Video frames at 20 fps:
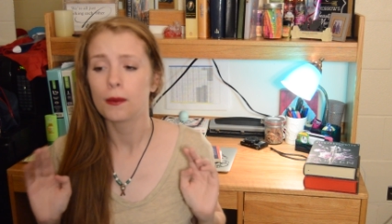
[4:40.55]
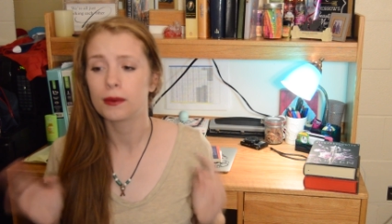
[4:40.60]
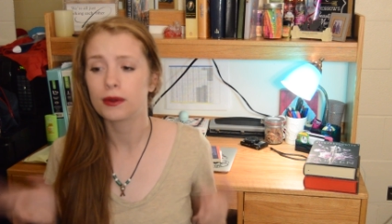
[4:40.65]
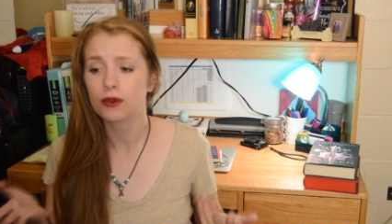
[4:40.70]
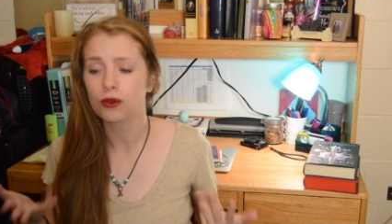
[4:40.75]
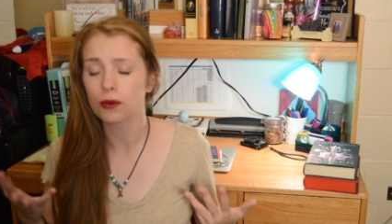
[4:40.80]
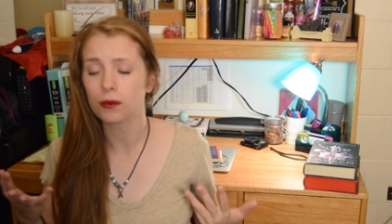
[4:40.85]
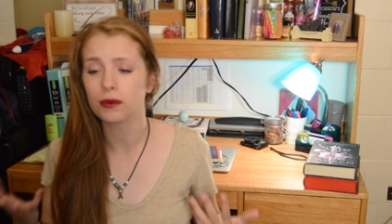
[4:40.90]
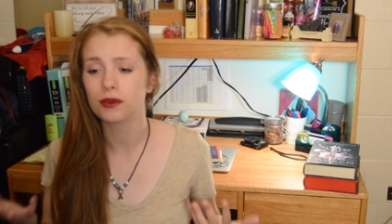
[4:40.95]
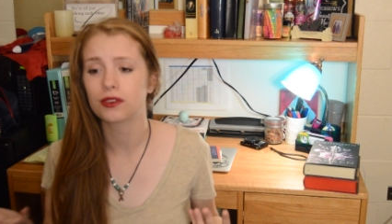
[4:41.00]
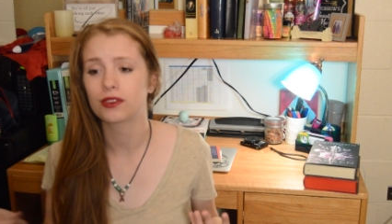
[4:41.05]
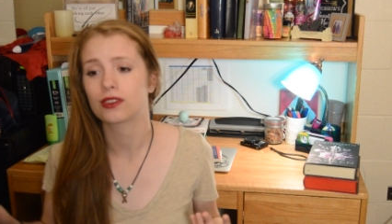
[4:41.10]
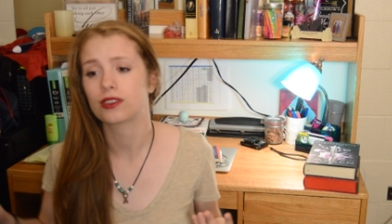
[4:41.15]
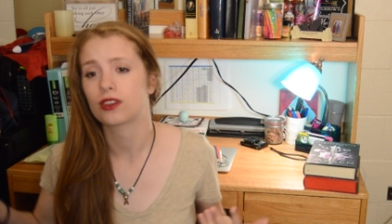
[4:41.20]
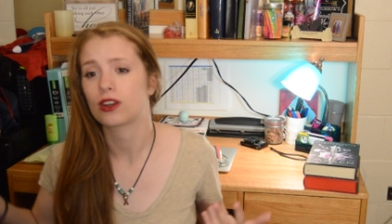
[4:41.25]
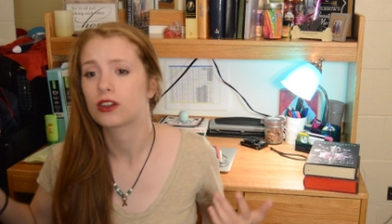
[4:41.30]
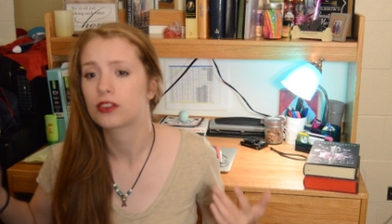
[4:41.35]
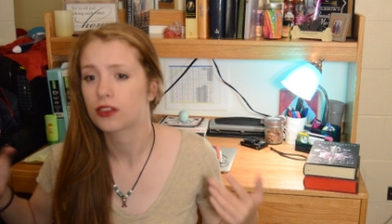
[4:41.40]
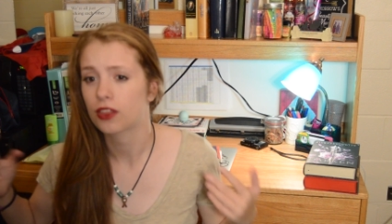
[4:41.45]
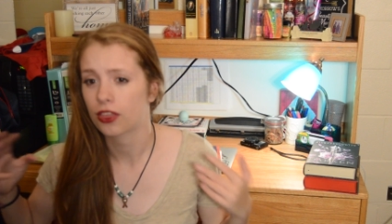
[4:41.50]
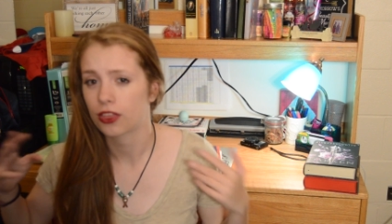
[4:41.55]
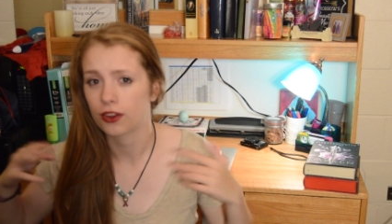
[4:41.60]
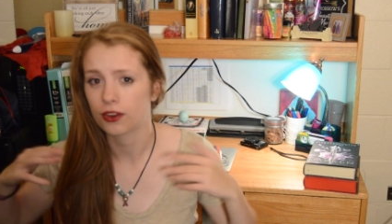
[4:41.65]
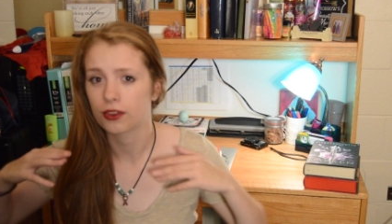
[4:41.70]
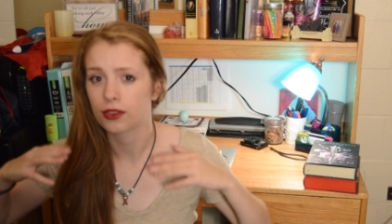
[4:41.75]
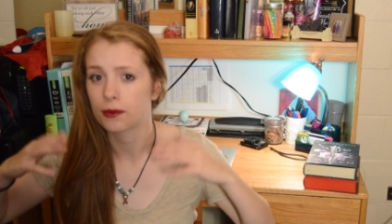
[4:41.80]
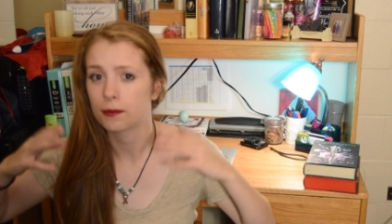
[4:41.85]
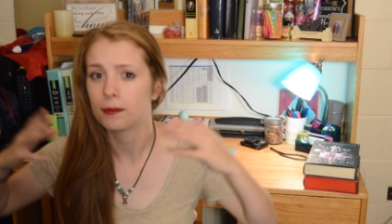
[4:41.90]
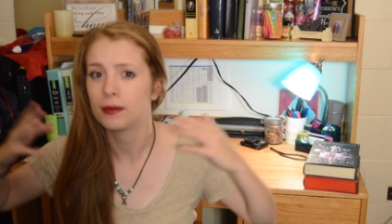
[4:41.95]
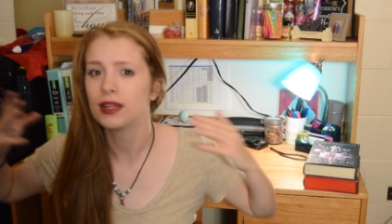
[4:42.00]
But normally this
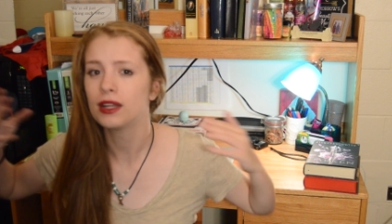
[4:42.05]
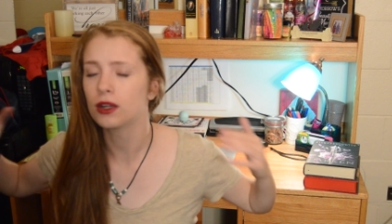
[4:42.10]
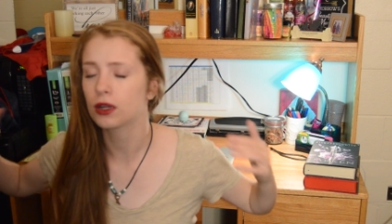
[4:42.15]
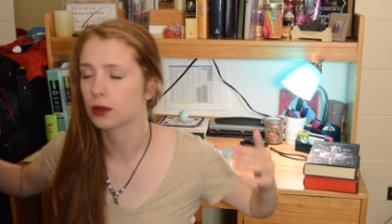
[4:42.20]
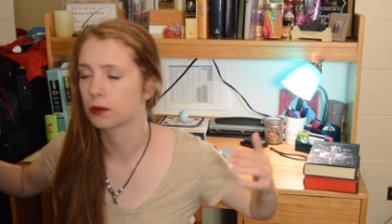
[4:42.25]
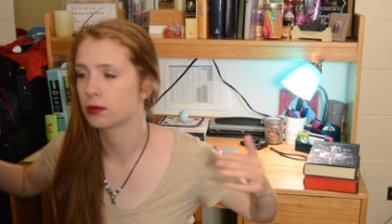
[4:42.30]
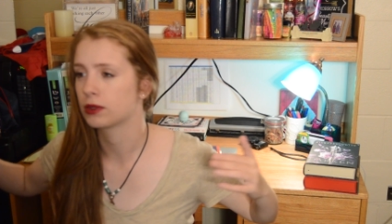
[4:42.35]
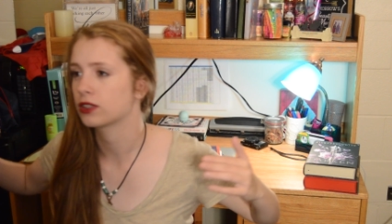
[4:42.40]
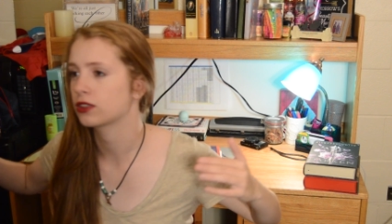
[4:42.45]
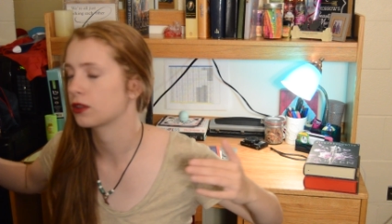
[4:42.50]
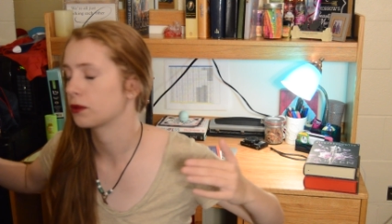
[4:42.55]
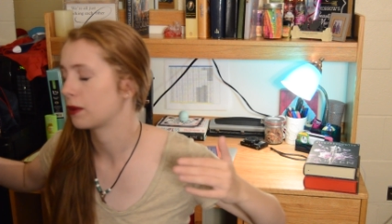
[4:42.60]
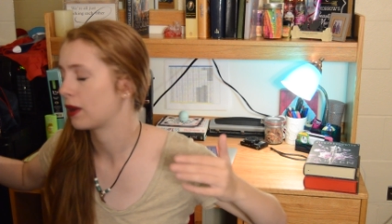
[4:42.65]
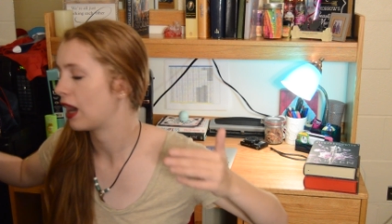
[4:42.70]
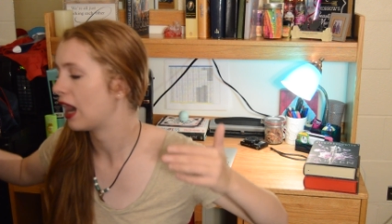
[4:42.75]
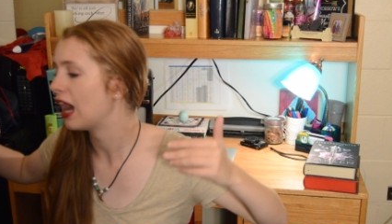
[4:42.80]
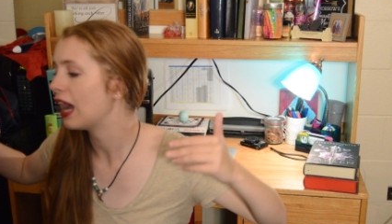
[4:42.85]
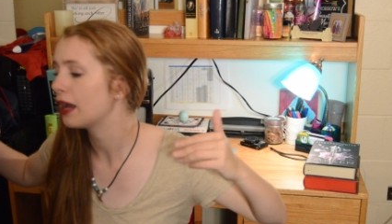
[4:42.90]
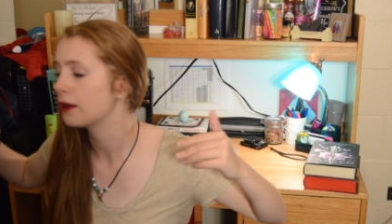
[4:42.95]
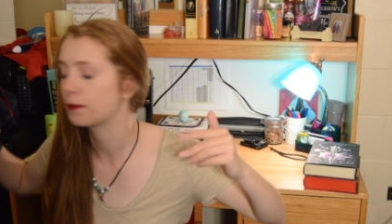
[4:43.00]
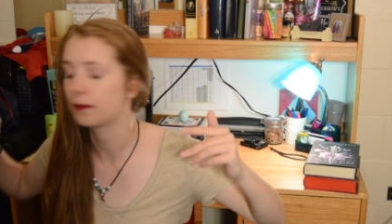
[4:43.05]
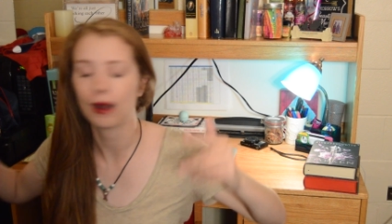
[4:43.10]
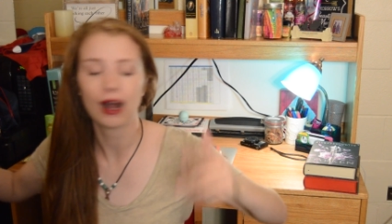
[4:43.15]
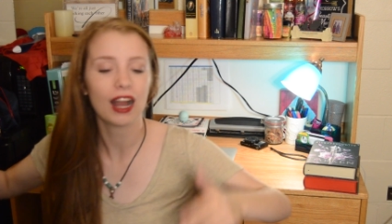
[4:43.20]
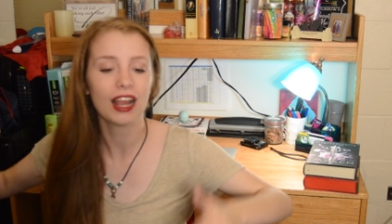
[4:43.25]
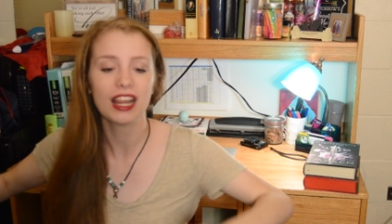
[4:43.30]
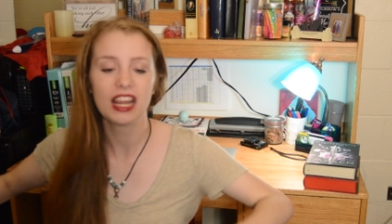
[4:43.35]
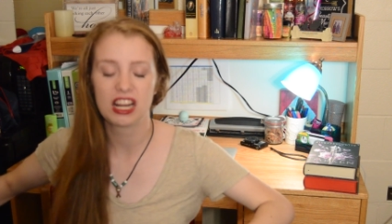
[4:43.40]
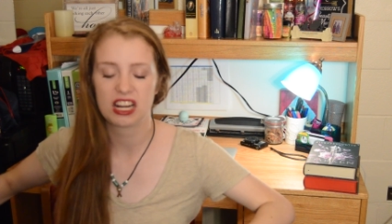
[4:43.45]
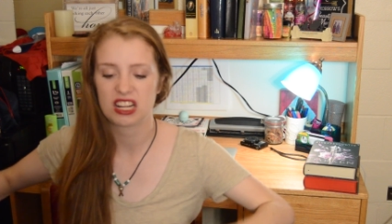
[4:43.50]
author, the minute her books come out, I
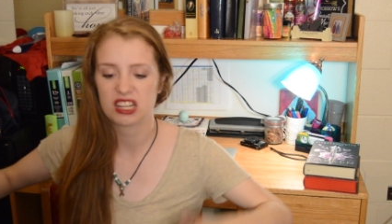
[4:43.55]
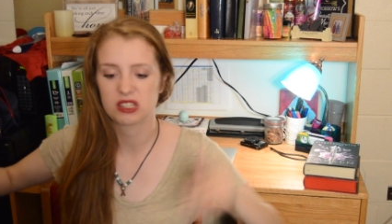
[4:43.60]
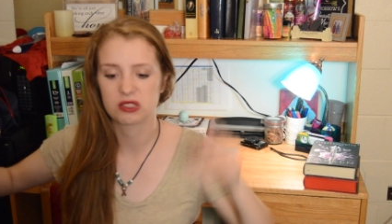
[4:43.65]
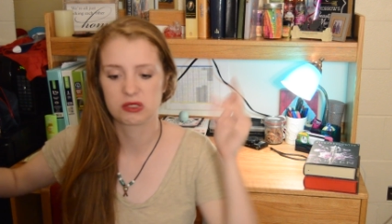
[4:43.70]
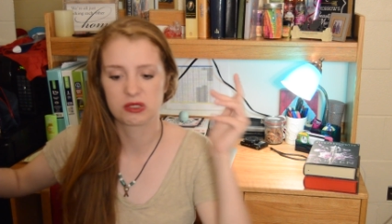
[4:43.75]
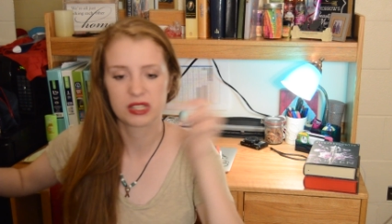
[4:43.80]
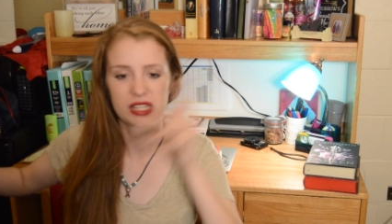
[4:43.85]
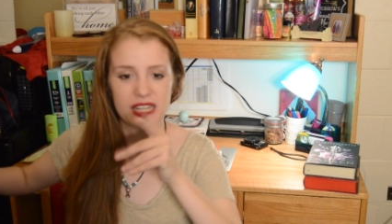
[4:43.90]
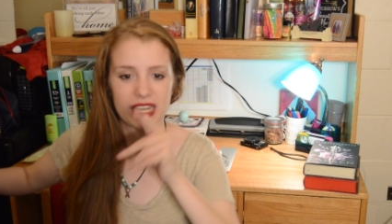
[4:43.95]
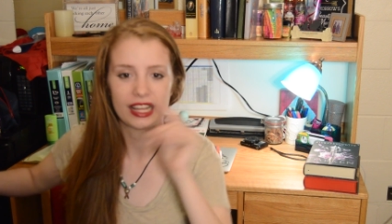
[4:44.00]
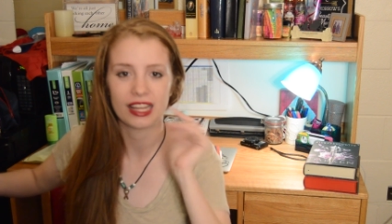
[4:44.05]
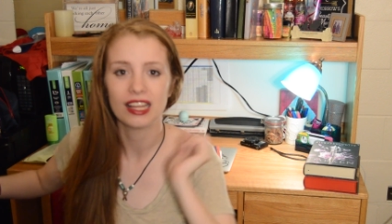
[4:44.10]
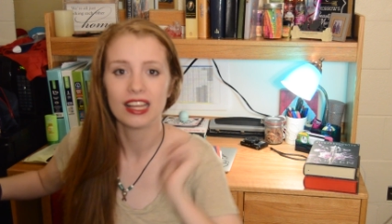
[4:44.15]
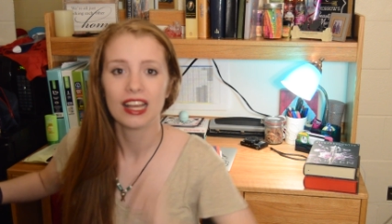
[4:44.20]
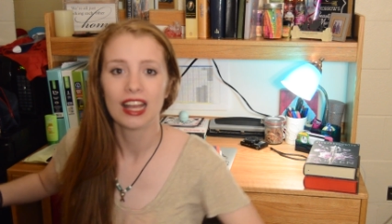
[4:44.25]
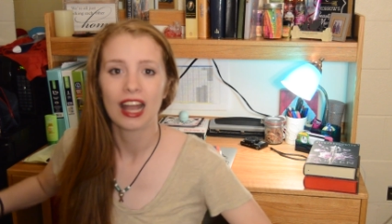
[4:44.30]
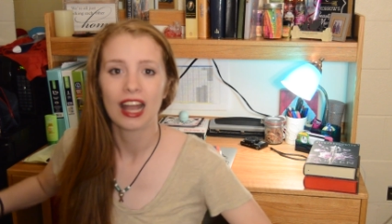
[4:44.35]
buy it and I read it.